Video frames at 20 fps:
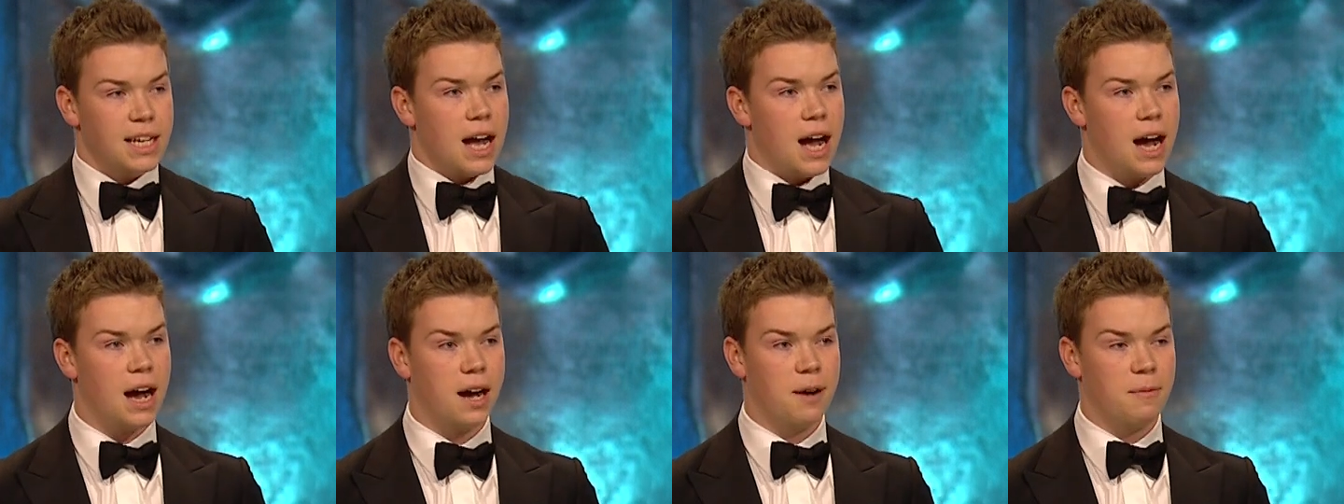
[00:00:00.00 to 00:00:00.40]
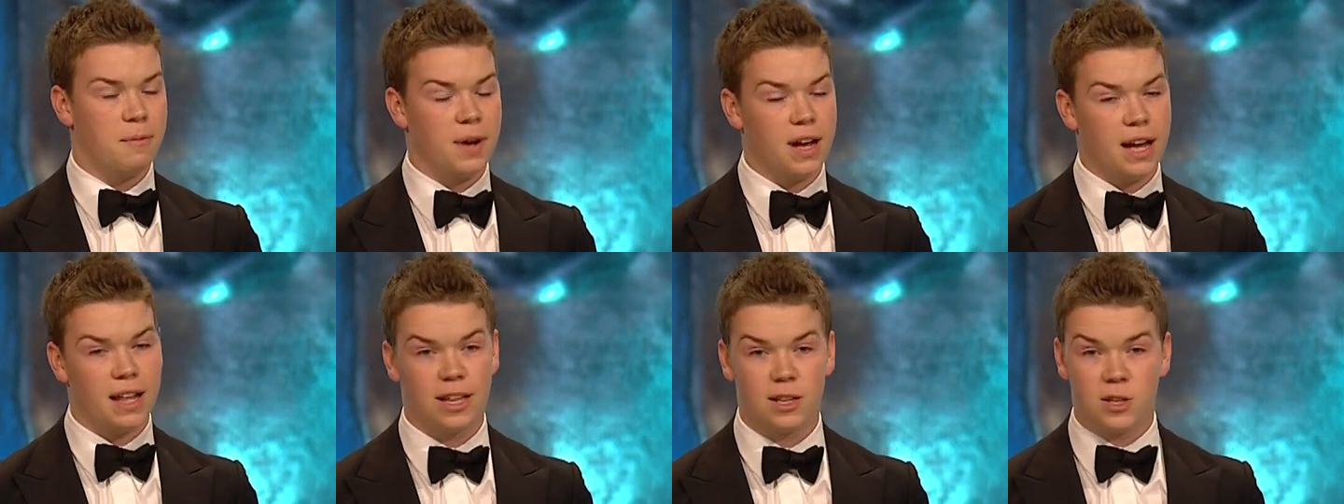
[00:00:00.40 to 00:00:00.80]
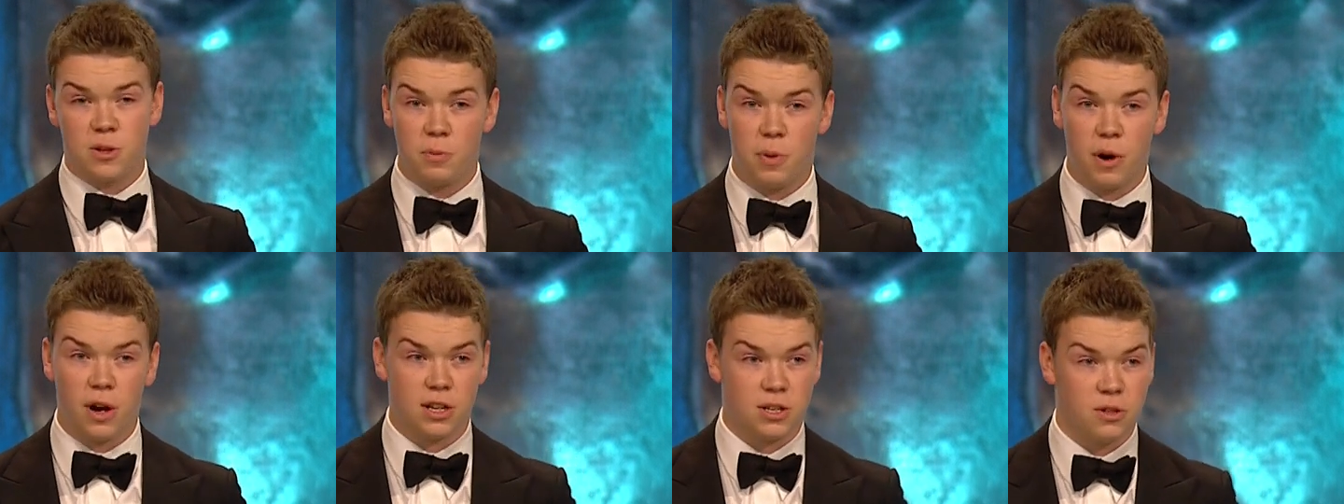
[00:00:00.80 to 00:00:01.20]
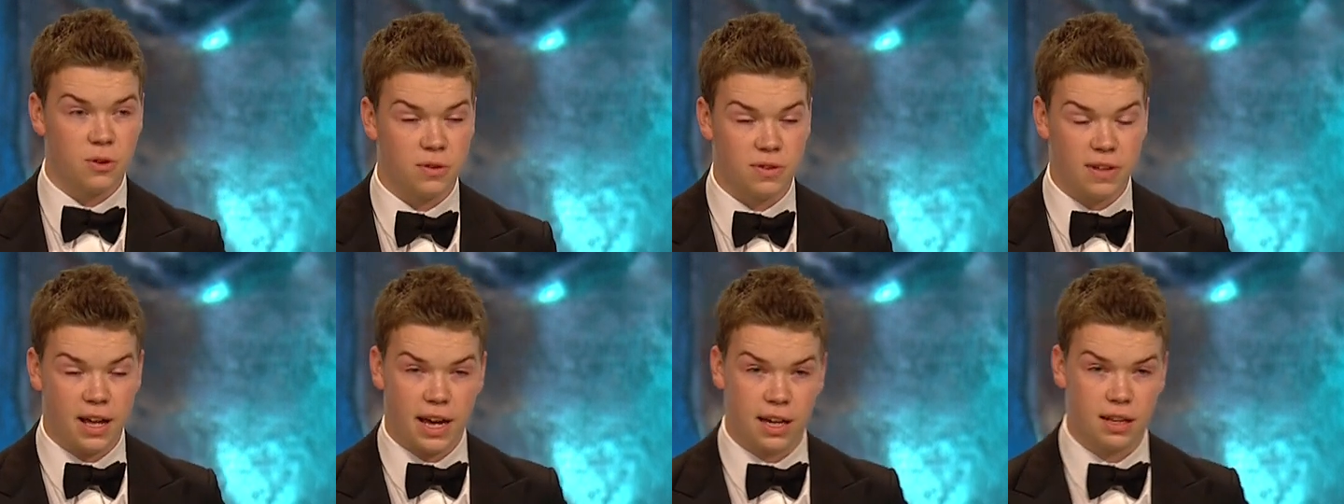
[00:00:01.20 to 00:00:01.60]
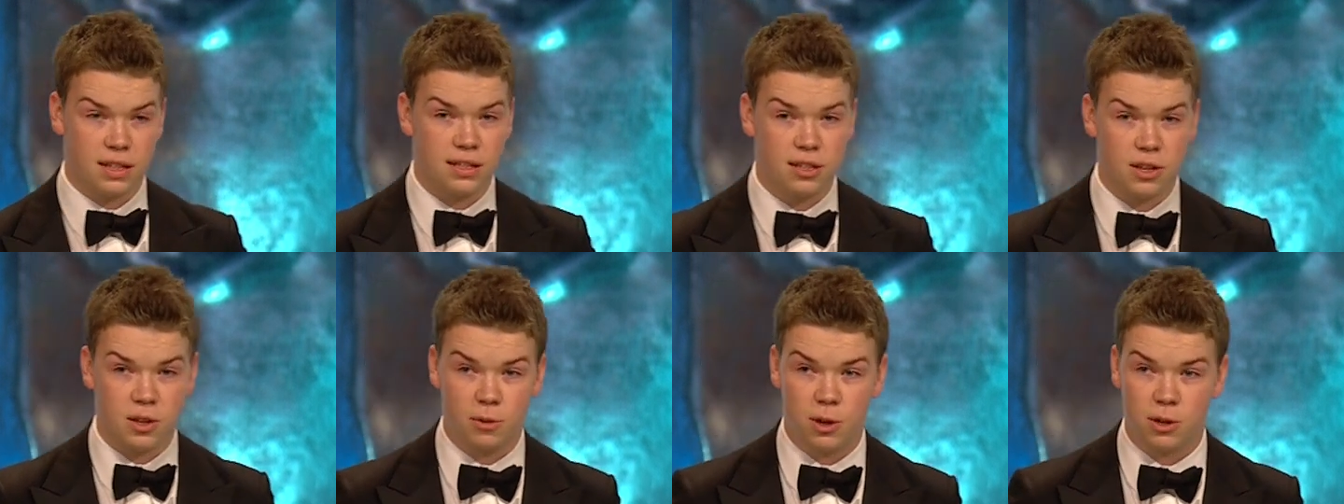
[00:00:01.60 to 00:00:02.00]
Um, and then some personal
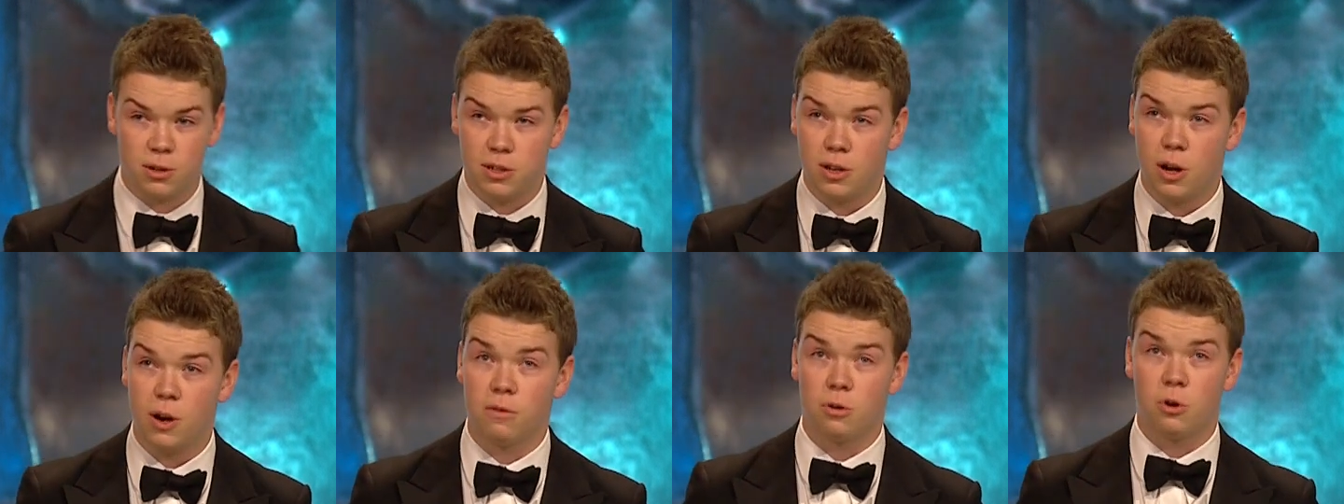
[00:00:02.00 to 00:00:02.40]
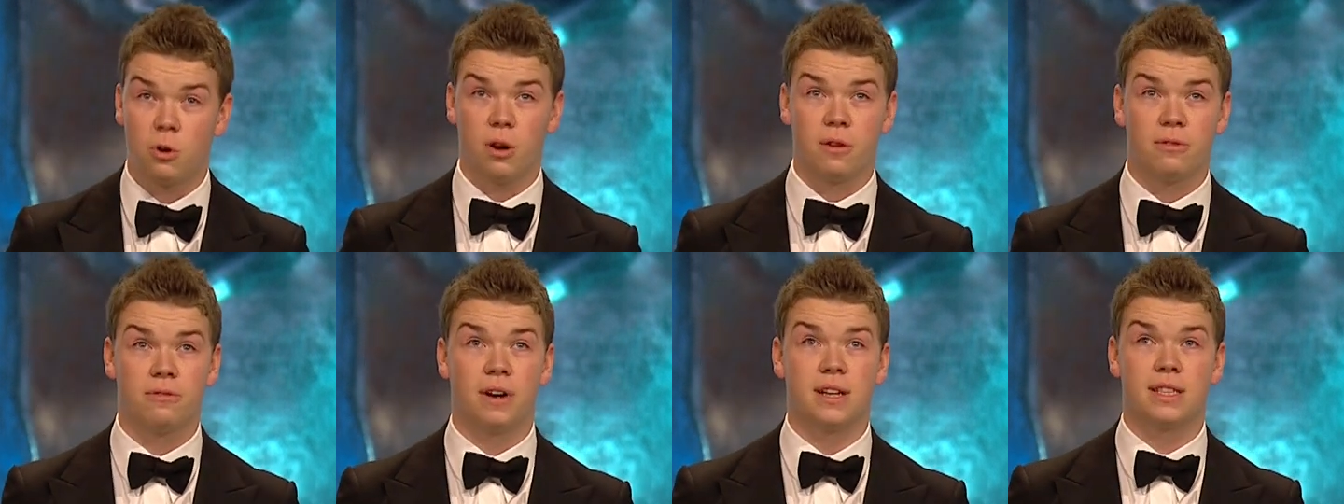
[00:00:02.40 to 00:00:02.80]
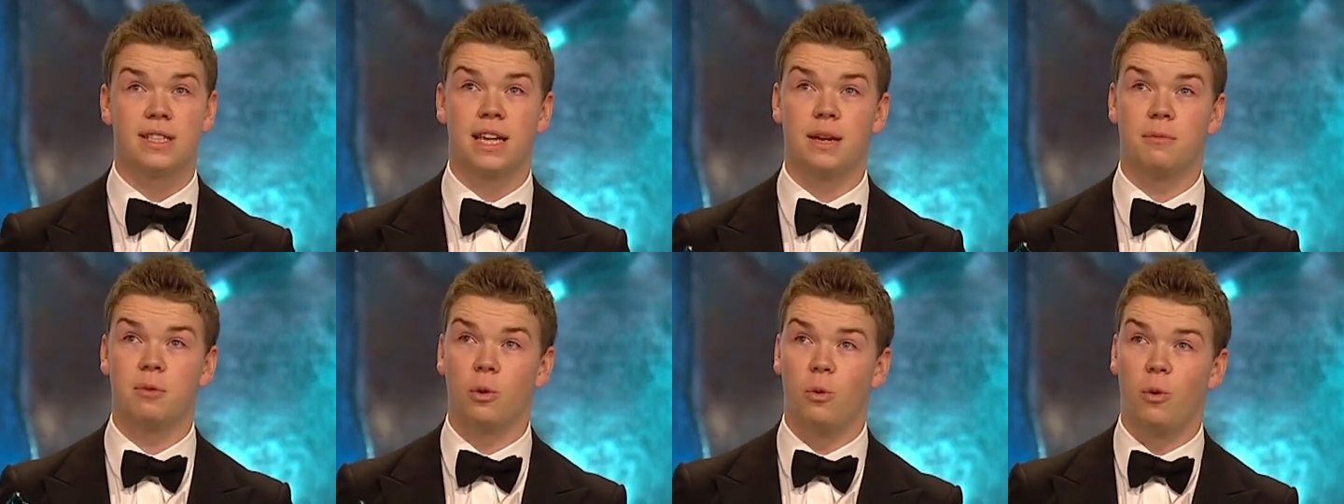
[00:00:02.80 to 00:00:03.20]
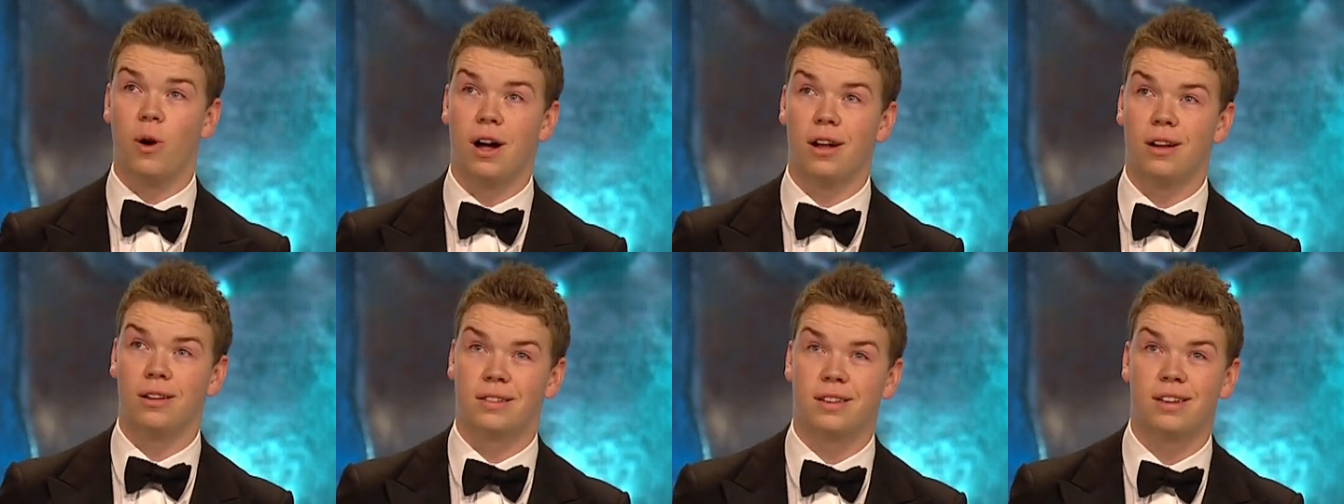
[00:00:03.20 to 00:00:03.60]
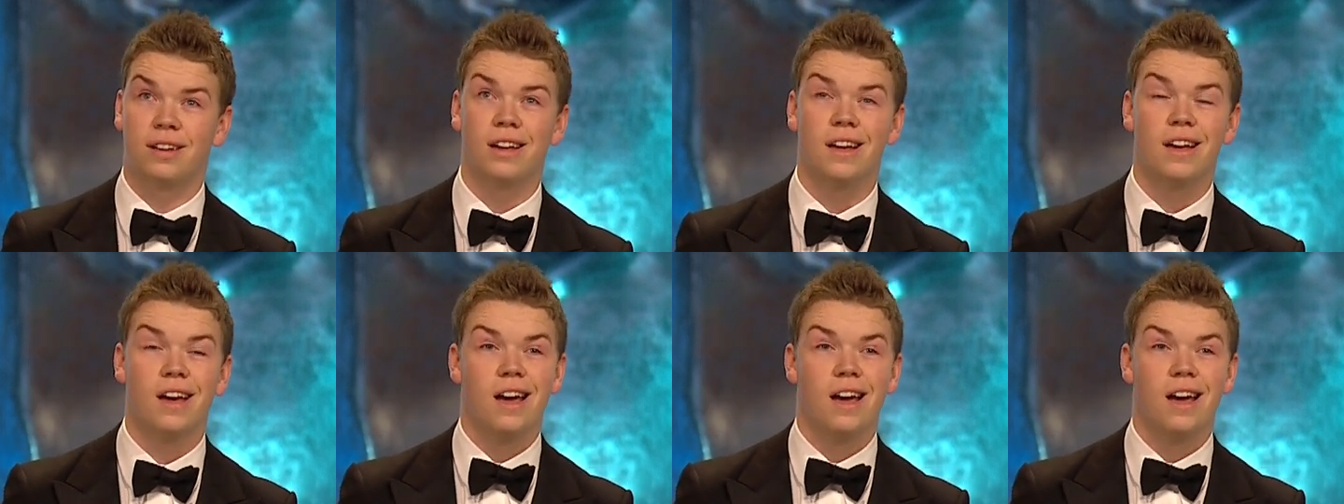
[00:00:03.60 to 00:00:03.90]
thanks to the most overqualified team in the world,